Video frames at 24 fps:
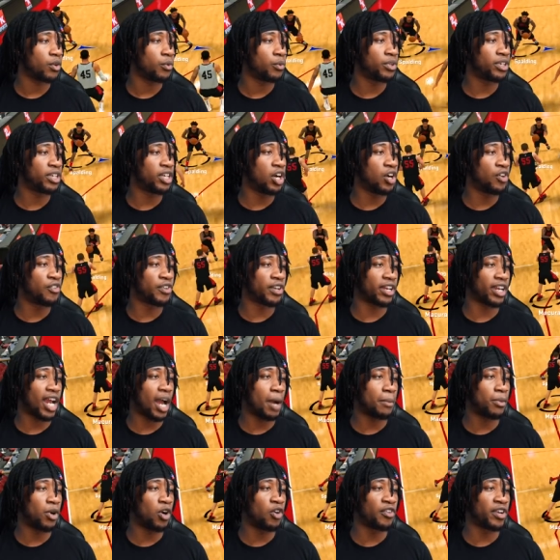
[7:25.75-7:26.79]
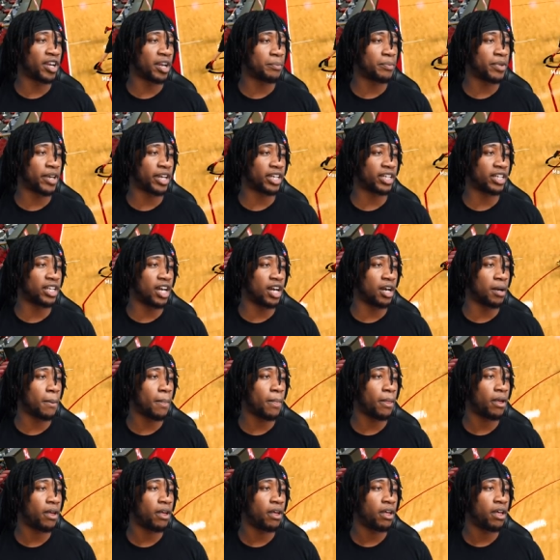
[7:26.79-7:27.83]
We over here. I'm over here picking up.
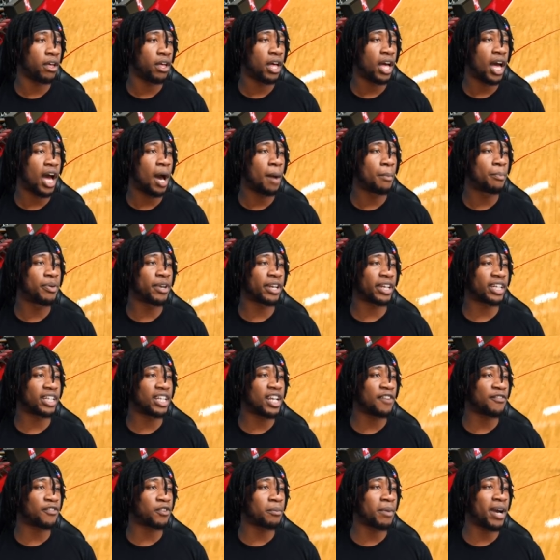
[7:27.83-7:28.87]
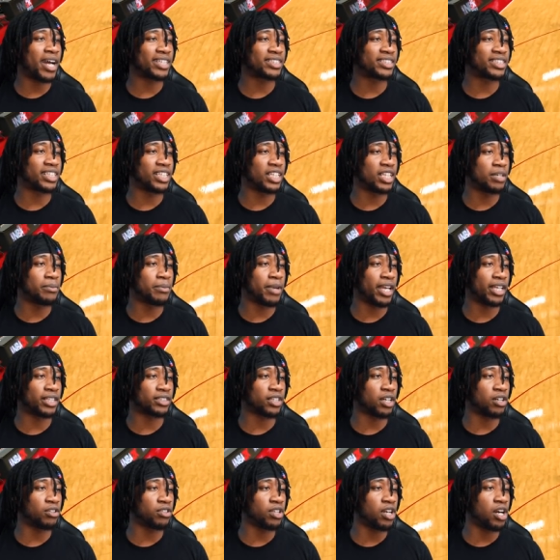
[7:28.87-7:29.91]
I'm picking up for my teammates.
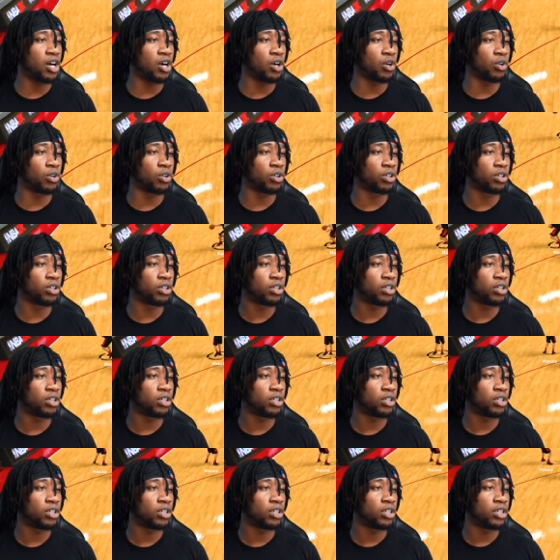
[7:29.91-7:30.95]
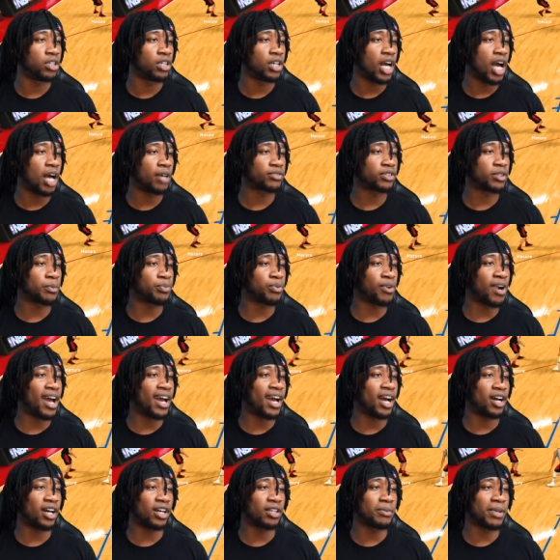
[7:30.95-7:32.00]
Oh no. I'm
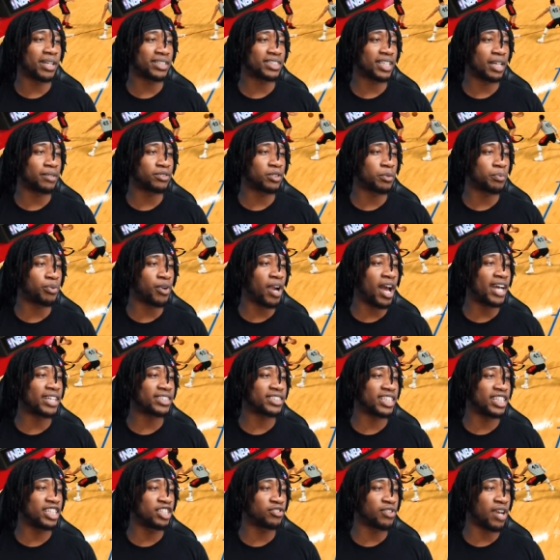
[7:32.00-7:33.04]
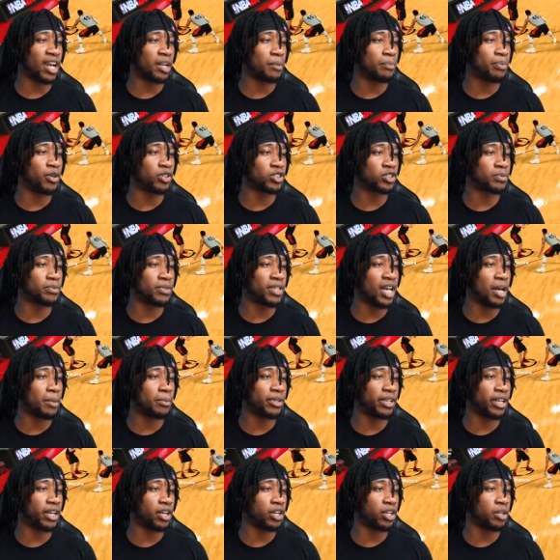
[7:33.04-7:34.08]
surprised. I was about to say, I'm surprised he ain't trying to post me up,
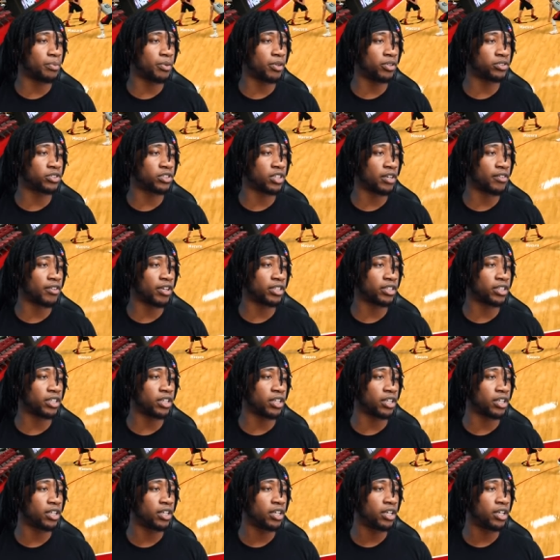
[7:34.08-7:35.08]
but they're going to post up right there.